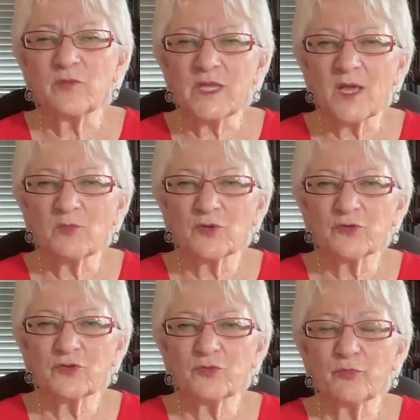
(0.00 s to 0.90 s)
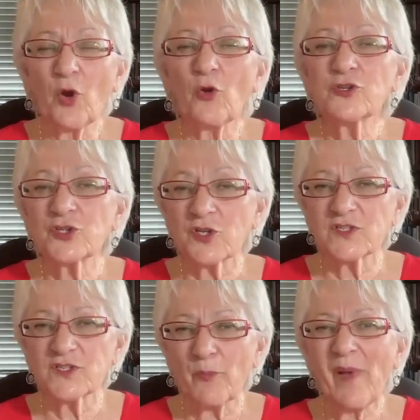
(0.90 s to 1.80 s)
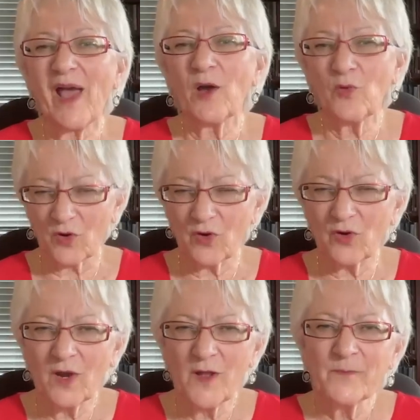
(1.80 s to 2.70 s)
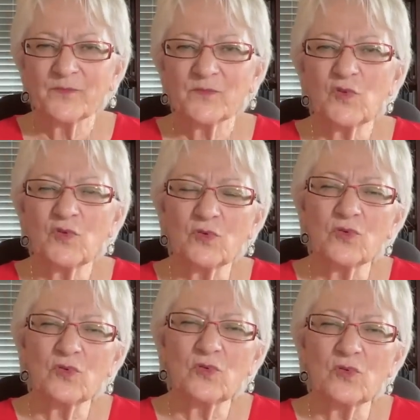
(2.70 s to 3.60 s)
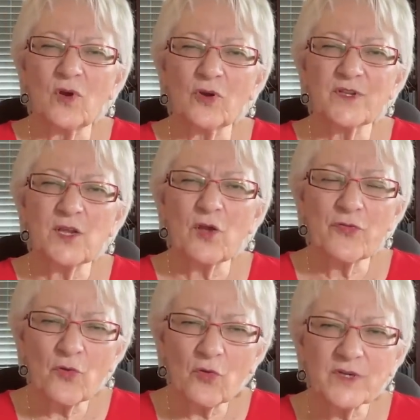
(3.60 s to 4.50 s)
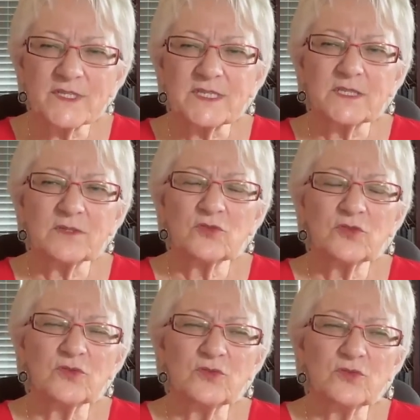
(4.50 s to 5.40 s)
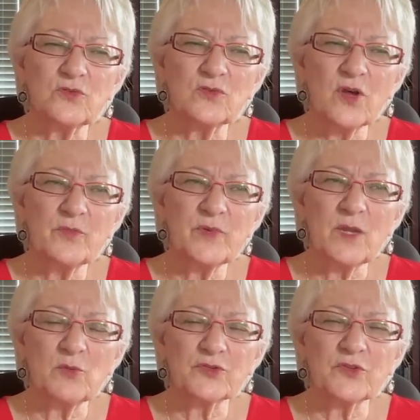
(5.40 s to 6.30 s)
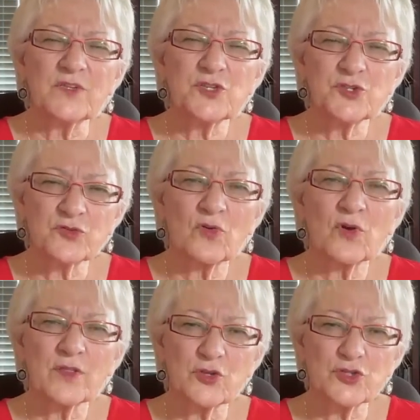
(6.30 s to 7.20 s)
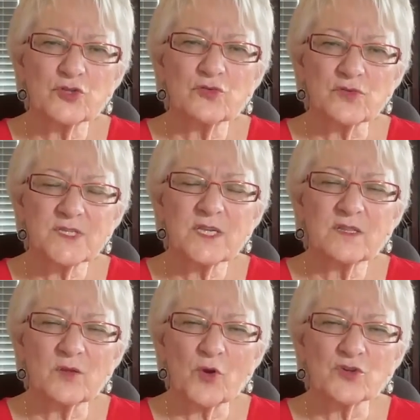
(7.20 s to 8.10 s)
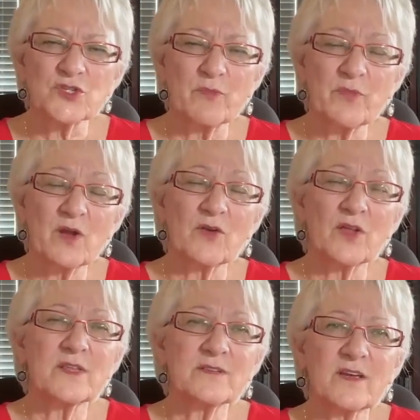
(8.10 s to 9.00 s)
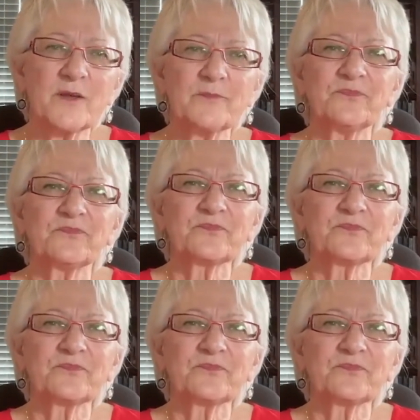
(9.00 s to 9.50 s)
be able to purchase the power to, or the authority to uh, be able to destroy the Jews in the Persian Empire at the time.